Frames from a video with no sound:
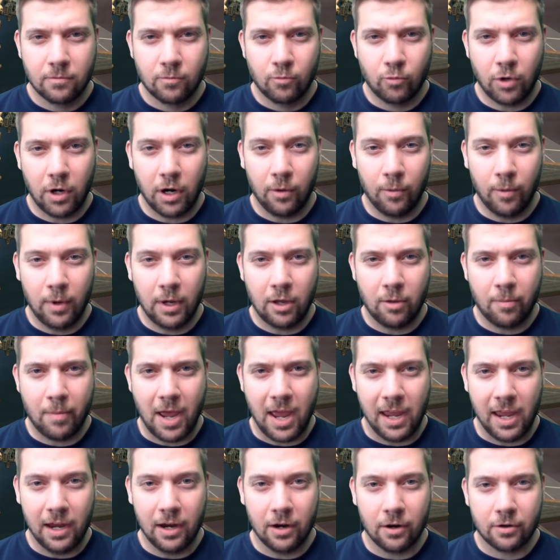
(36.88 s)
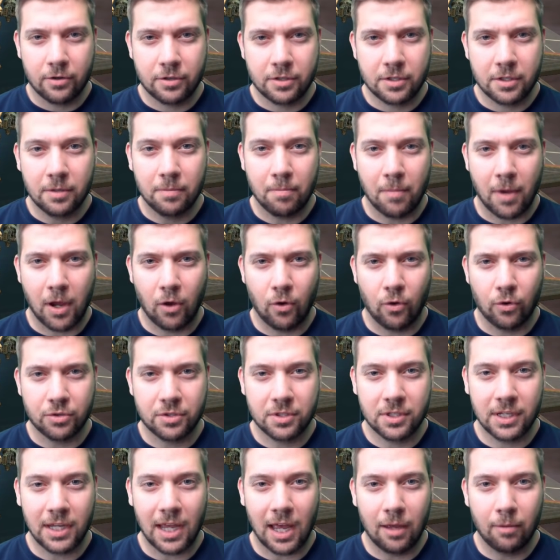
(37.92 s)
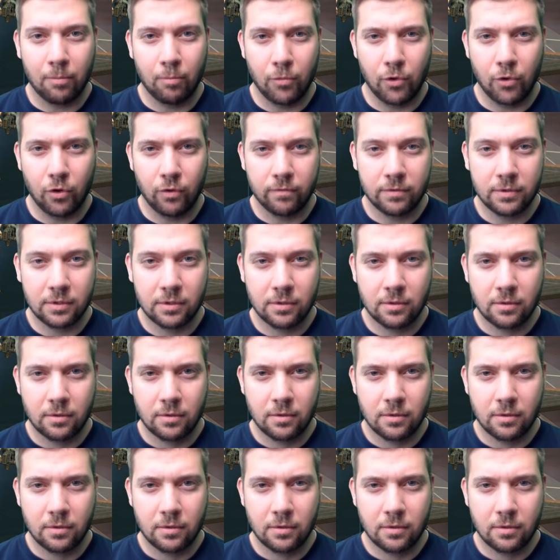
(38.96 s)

When I wiggle my ears, my whole scalp moves.